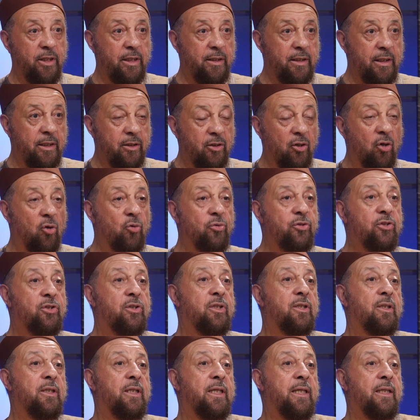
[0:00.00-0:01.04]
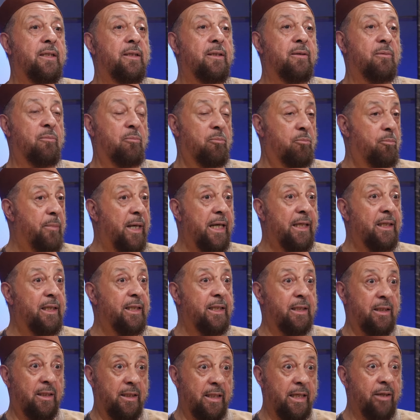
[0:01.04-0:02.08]
the coast, in mainly
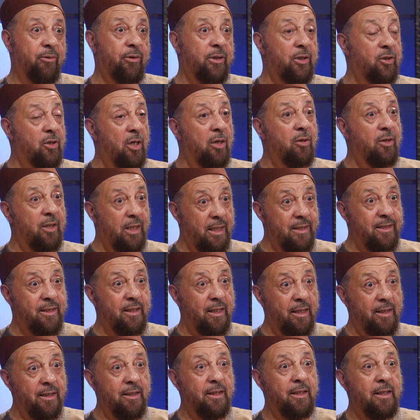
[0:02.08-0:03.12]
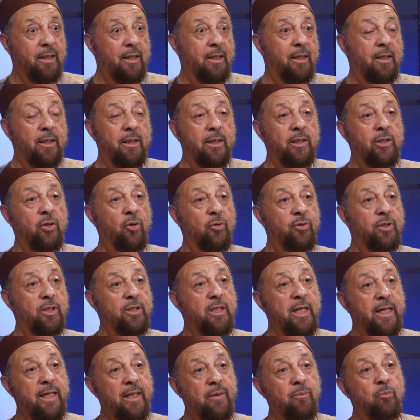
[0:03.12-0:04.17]
in the area called Gaza,
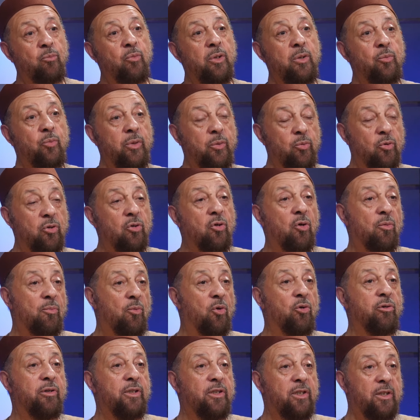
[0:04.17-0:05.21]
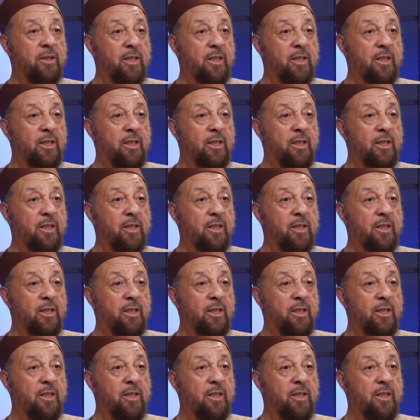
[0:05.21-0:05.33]
today. And we will go more into